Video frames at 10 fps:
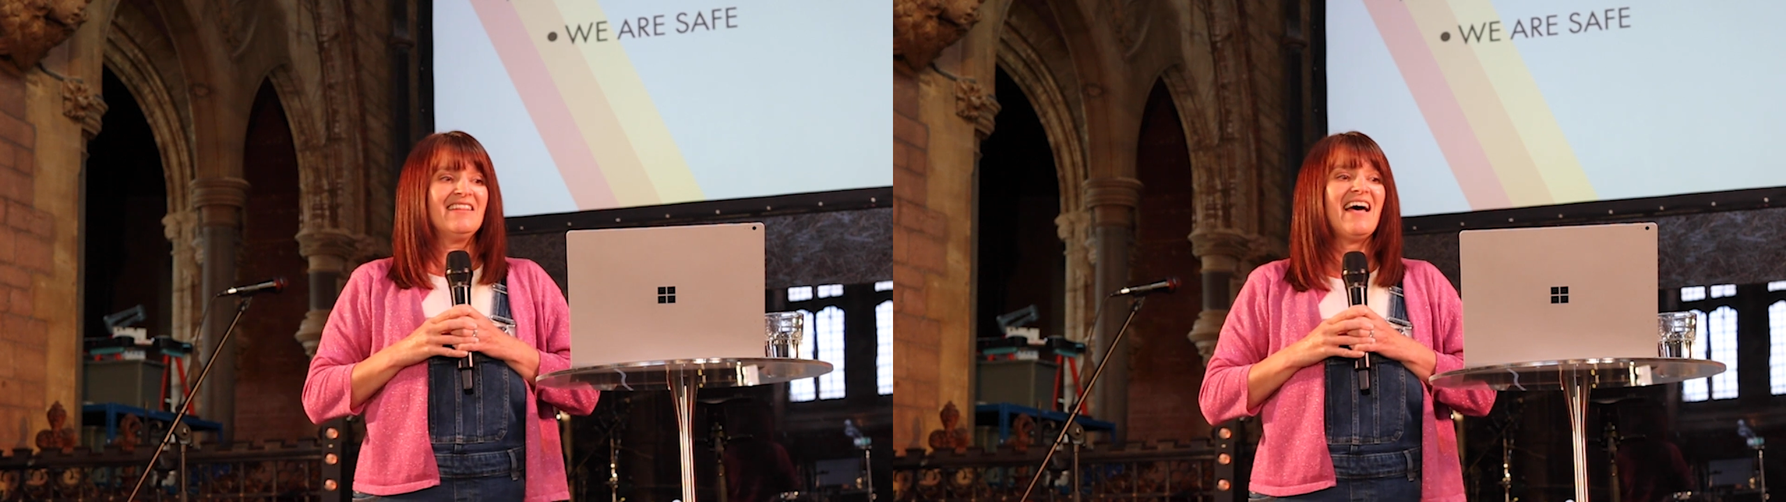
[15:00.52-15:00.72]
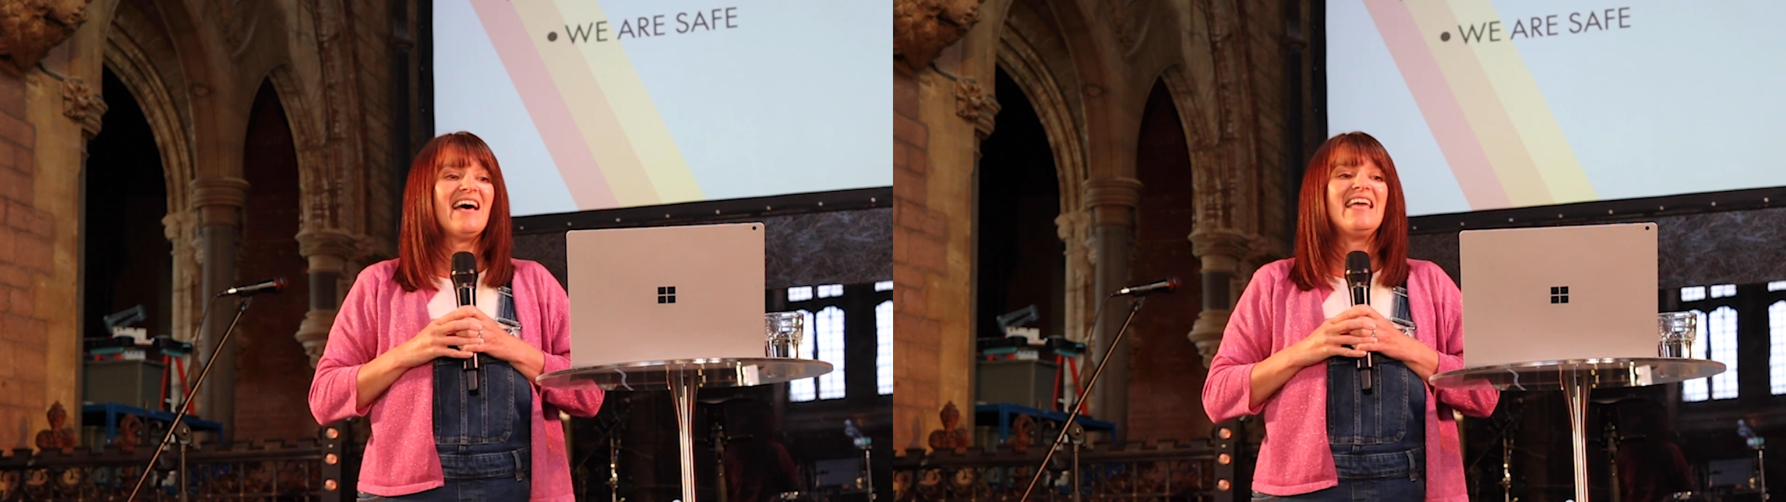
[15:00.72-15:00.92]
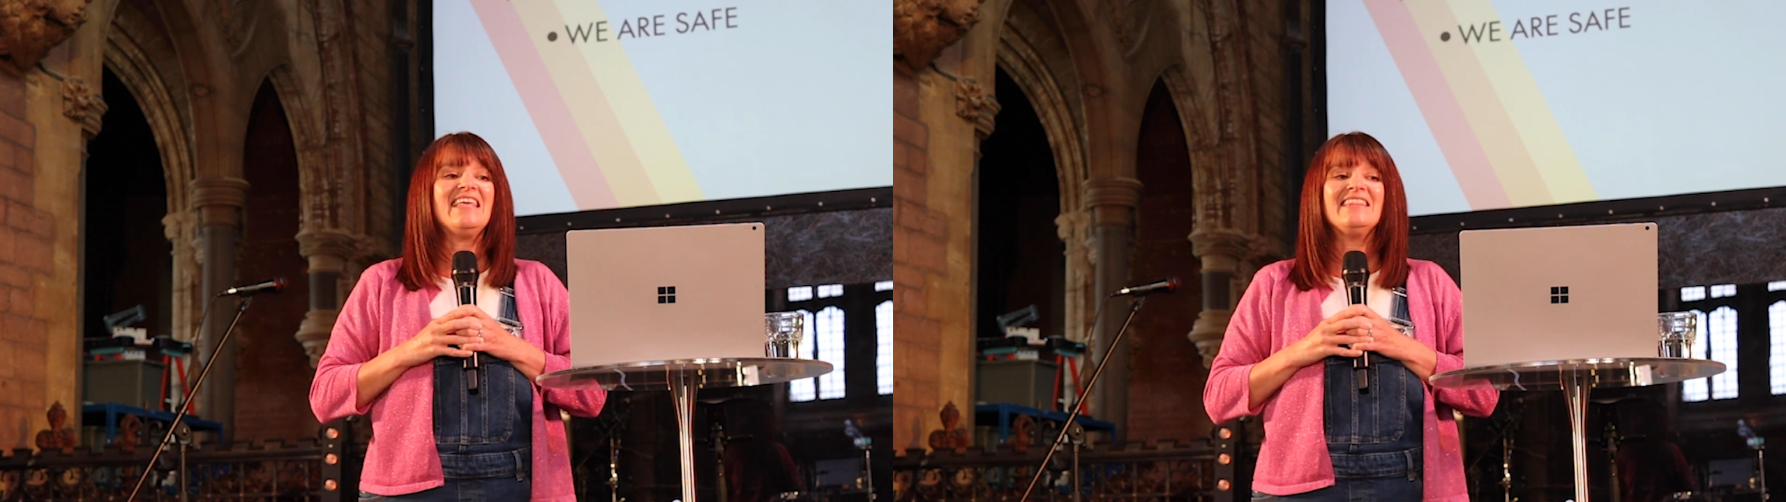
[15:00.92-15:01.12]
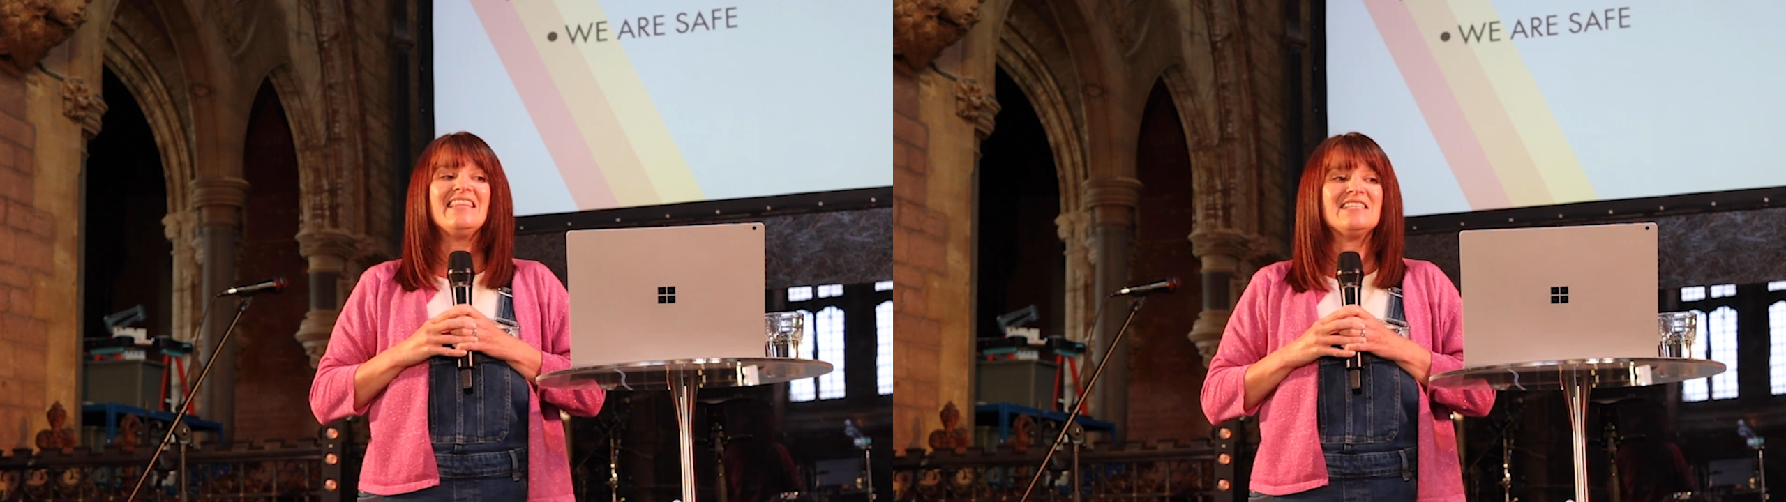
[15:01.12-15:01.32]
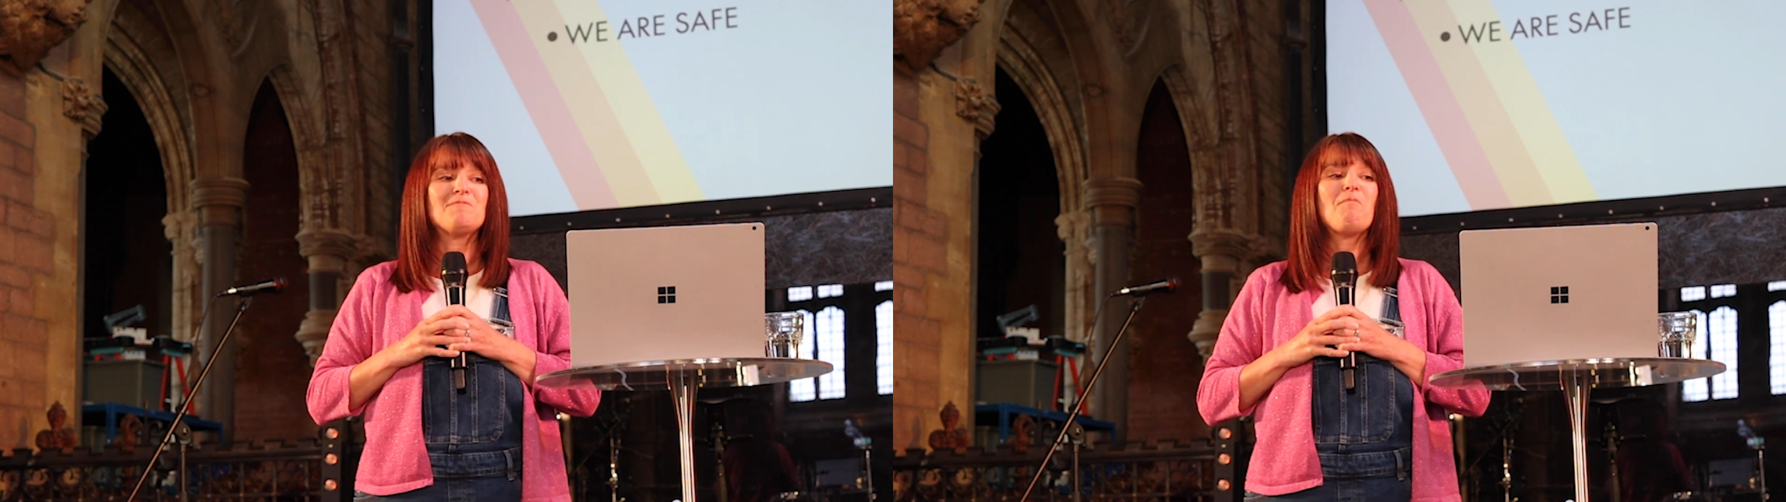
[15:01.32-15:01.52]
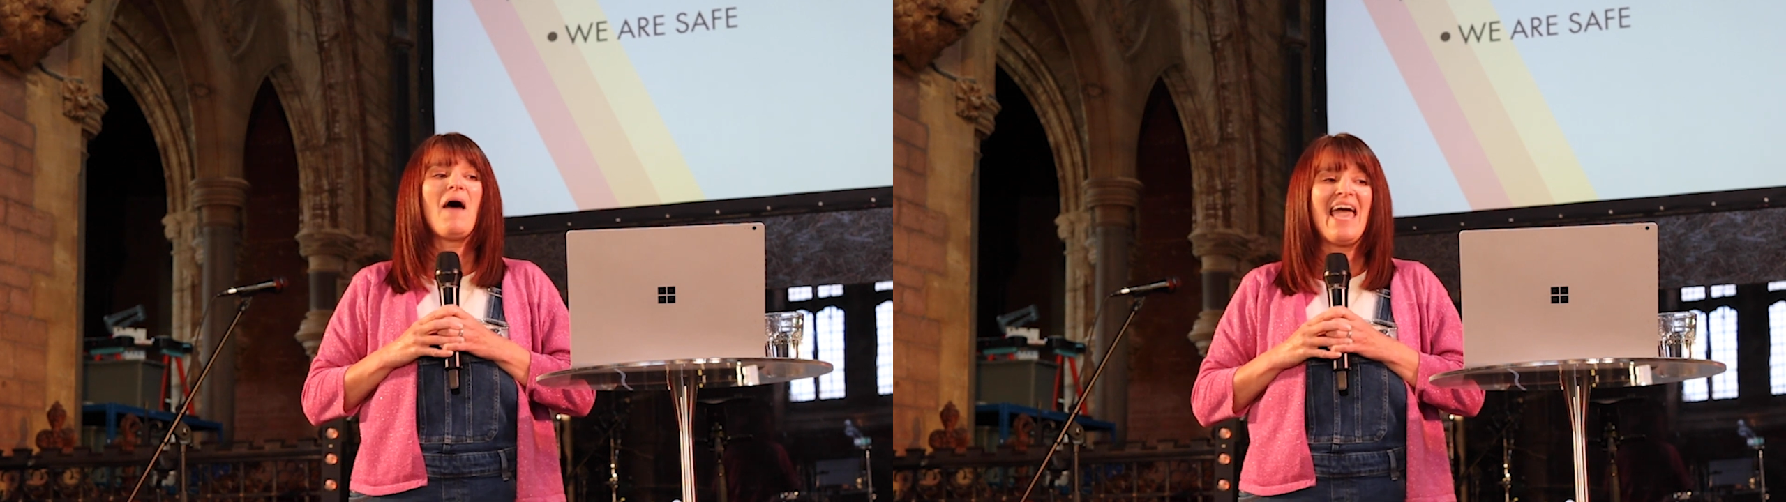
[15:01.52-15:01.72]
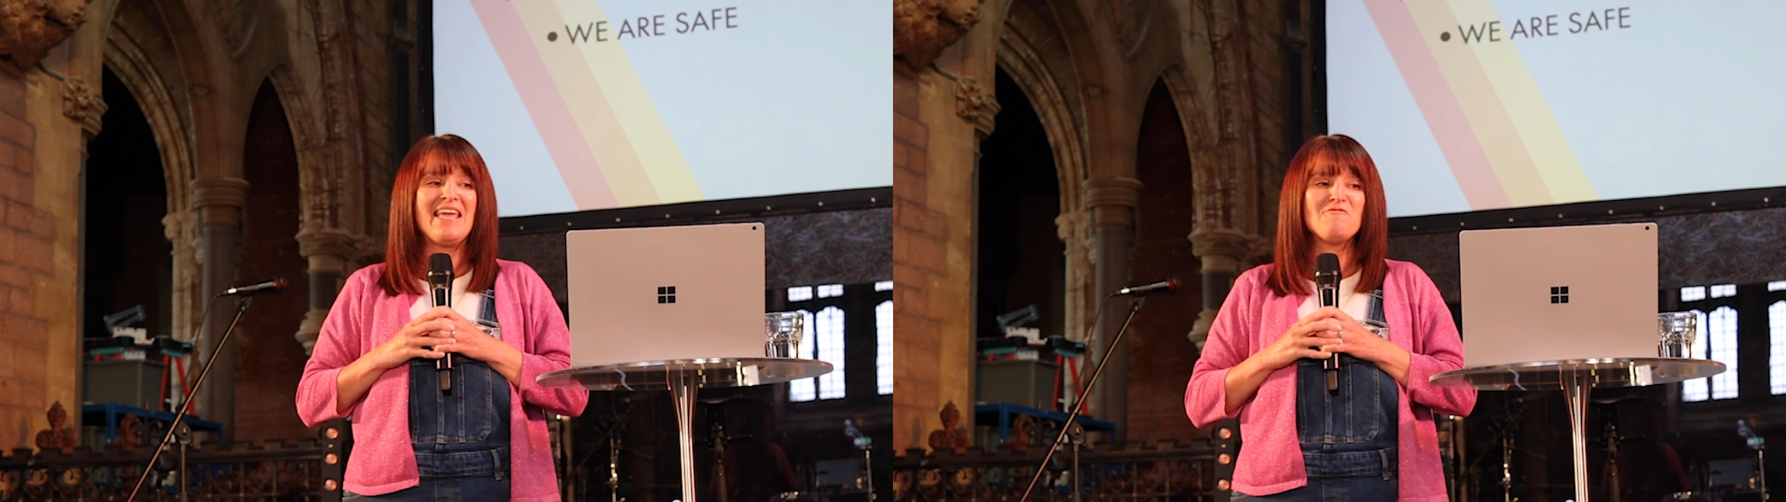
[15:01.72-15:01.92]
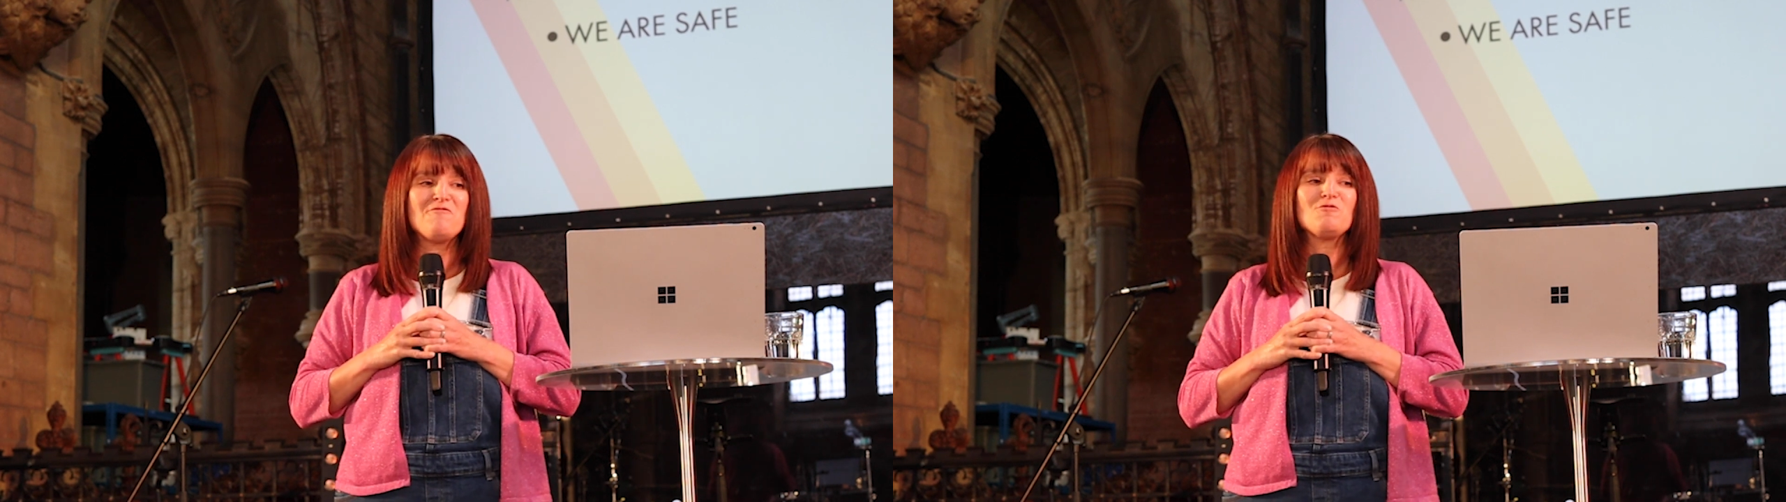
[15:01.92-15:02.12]
that in this
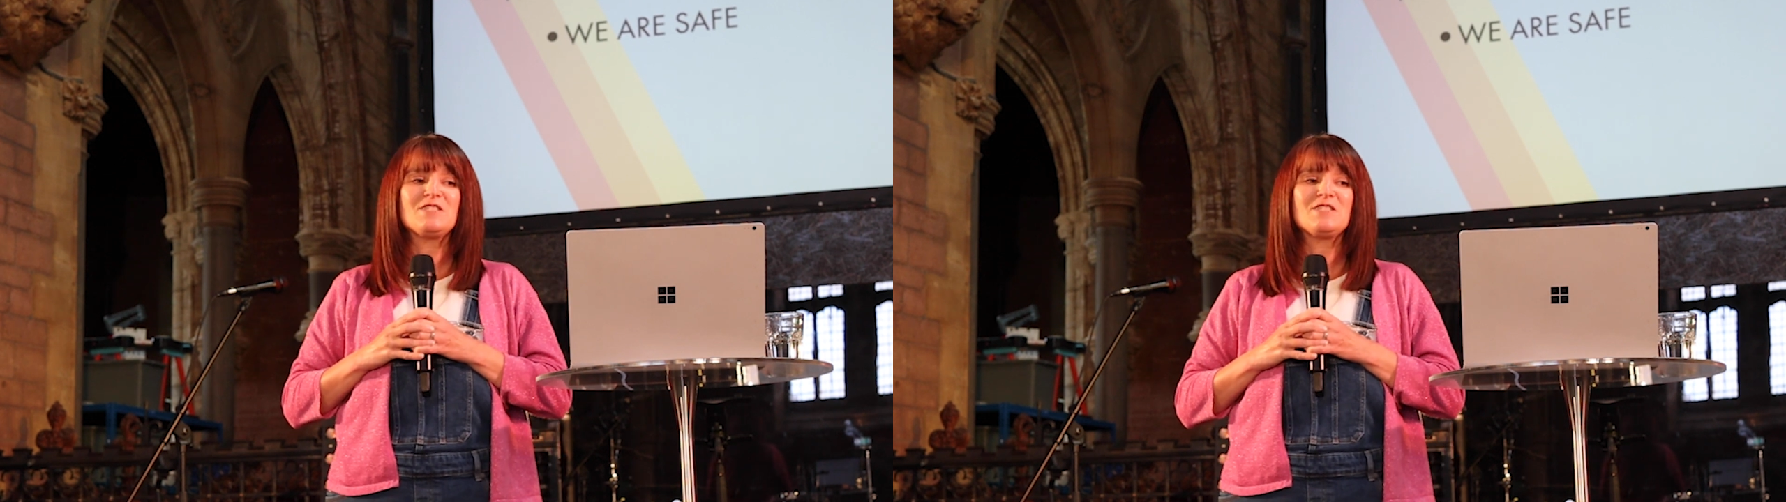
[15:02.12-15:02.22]
painful